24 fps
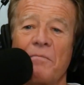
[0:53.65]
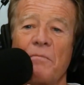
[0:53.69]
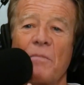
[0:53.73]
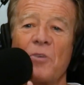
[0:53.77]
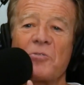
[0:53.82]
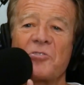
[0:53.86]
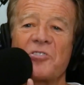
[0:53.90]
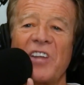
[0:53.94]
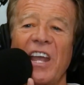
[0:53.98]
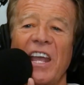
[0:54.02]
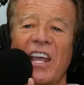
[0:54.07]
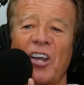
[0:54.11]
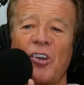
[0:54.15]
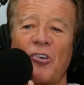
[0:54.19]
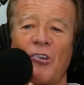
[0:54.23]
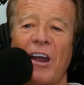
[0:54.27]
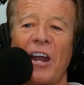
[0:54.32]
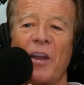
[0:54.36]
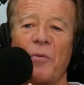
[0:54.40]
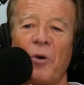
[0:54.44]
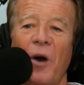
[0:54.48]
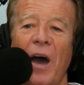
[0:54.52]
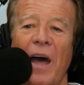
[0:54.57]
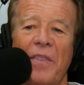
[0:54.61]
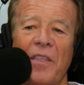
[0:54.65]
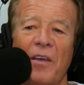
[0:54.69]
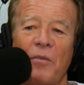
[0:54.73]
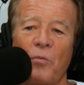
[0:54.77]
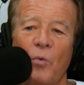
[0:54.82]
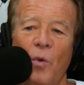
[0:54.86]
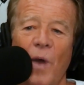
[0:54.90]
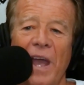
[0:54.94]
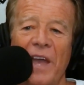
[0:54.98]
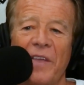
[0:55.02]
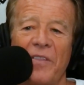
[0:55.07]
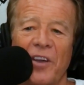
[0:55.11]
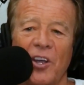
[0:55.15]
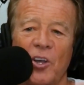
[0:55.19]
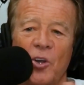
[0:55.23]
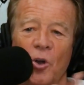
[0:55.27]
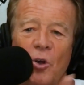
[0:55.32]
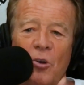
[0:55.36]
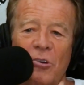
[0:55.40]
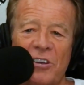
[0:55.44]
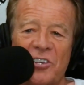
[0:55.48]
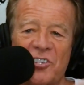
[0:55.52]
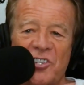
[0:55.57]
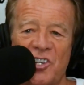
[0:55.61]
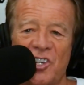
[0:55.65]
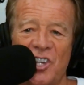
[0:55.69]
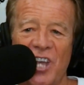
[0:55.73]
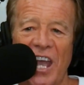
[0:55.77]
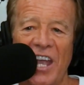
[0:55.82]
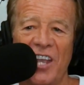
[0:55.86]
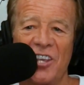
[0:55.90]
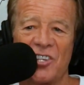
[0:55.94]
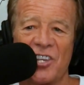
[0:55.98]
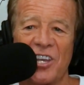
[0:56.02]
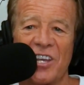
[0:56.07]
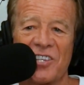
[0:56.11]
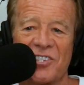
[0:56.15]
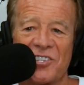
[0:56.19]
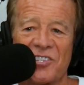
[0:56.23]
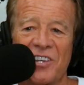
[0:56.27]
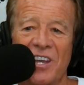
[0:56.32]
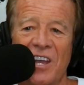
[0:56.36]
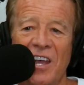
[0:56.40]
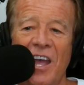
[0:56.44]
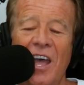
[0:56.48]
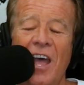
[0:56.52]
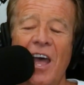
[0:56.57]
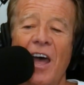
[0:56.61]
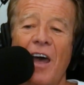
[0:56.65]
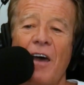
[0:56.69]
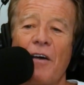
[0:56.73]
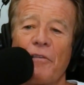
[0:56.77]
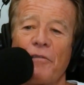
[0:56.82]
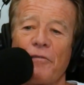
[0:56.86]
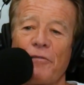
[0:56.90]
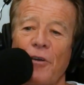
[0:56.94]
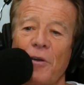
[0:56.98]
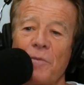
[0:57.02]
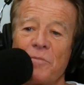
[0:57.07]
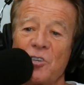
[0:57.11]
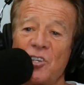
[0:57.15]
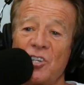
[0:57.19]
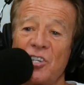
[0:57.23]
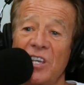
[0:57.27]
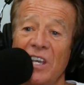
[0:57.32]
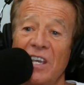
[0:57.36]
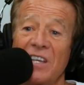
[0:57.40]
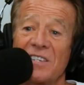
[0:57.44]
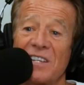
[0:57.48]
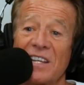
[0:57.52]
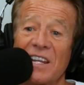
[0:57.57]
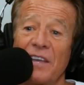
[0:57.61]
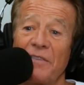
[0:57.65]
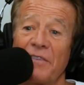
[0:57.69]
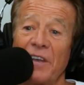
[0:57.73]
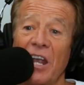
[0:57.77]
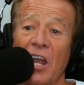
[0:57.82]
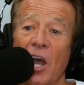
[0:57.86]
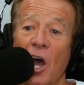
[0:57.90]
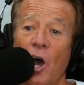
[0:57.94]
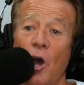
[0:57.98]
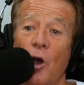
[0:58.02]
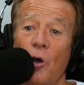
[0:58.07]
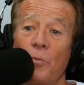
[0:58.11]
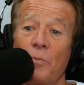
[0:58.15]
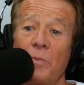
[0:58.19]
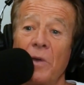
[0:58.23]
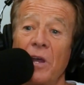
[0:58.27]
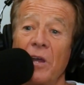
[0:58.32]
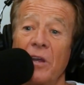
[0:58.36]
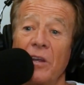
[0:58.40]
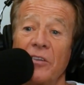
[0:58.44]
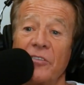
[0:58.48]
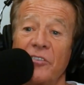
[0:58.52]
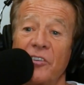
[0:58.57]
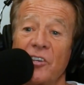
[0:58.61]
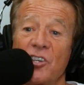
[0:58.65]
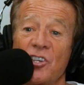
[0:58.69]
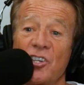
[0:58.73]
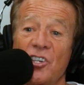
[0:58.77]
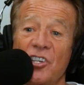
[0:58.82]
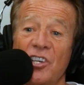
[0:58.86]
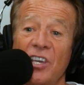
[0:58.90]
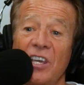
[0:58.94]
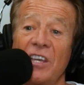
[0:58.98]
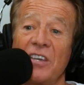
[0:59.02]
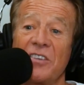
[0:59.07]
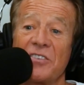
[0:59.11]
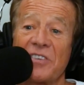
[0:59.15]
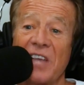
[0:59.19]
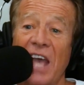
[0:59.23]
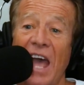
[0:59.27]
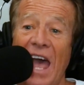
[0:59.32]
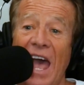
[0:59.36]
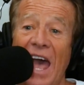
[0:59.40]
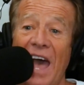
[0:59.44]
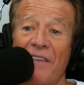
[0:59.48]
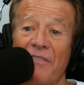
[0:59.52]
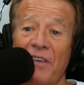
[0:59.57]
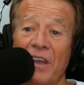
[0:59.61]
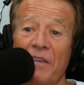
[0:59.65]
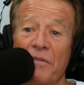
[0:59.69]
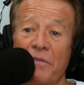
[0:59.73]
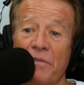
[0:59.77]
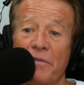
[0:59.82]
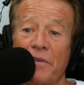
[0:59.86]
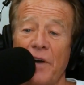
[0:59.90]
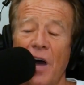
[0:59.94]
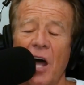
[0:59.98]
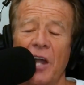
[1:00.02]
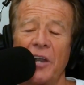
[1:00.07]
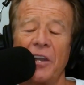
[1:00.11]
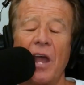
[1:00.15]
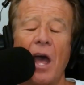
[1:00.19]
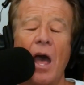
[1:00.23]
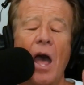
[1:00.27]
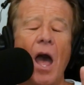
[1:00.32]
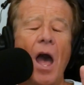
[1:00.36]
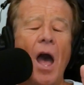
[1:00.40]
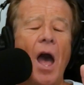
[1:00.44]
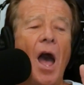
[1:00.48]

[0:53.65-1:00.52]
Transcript: Most incredible. And the way the chorus changes from She's Leaving Home to She's Having Fun.